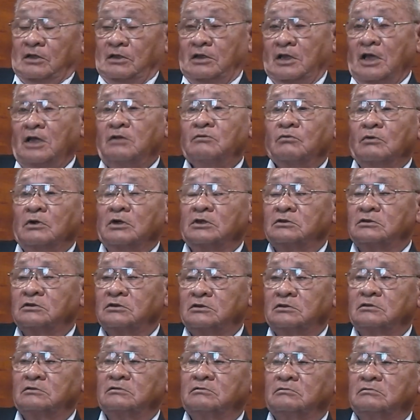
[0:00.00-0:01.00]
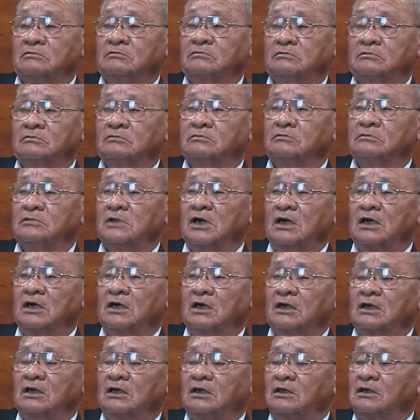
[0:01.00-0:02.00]
That was
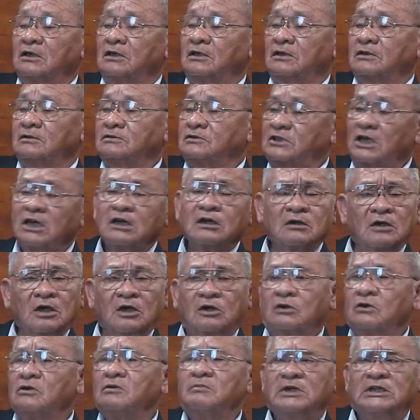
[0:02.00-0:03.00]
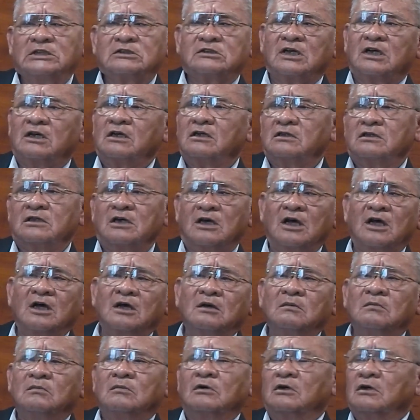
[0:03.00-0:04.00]
uh, second. It could have been second
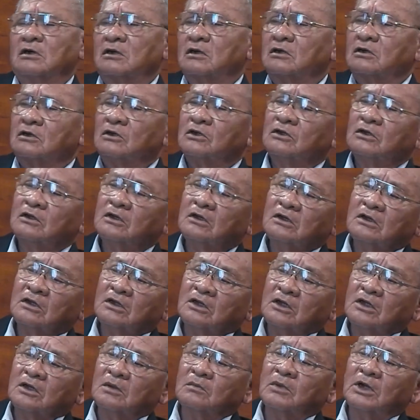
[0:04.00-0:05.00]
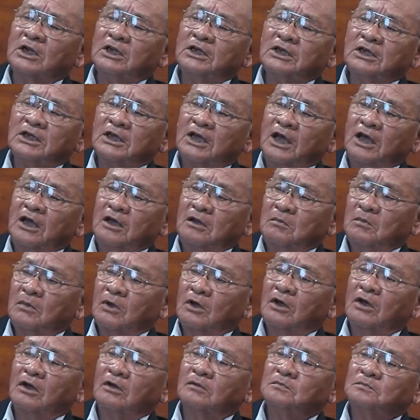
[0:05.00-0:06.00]
time. Uh, but he came
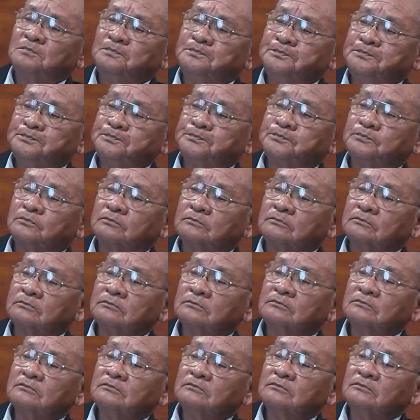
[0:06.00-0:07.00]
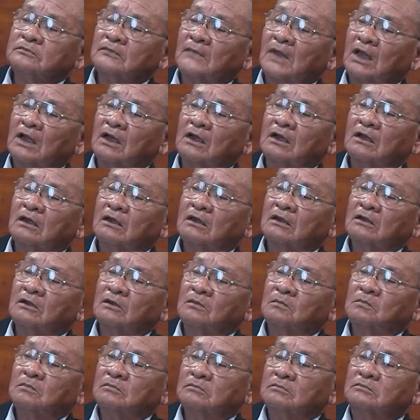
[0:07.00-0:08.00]
uh, uh,
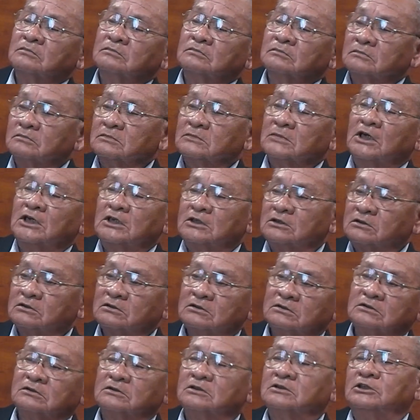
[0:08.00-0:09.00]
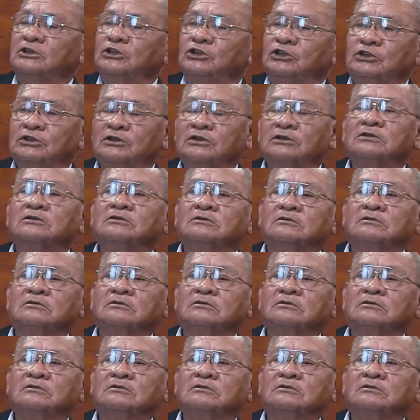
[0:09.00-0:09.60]
as the